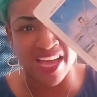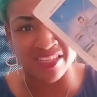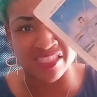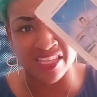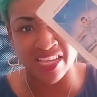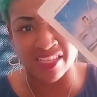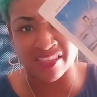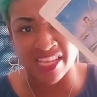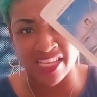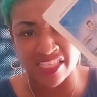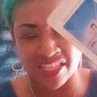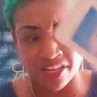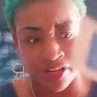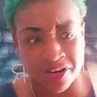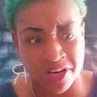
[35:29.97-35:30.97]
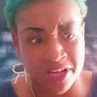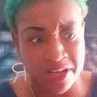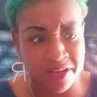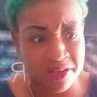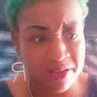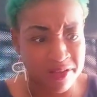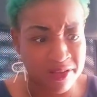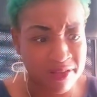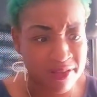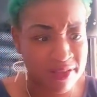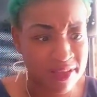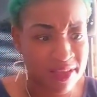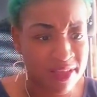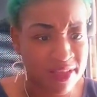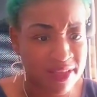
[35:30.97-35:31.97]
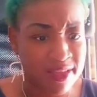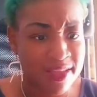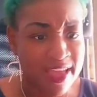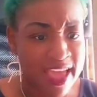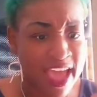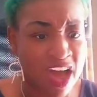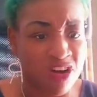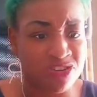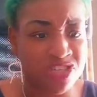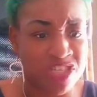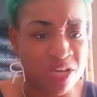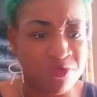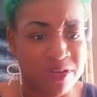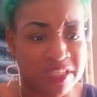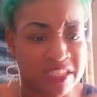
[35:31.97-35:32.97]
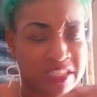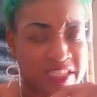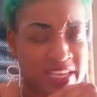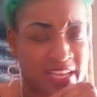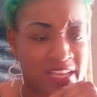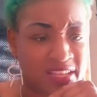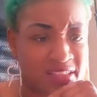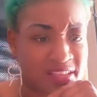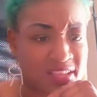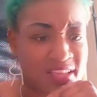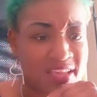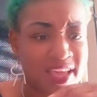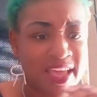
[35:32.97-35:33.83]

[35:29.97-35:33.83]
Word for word: not seeing things clearly how she wasn't seeing.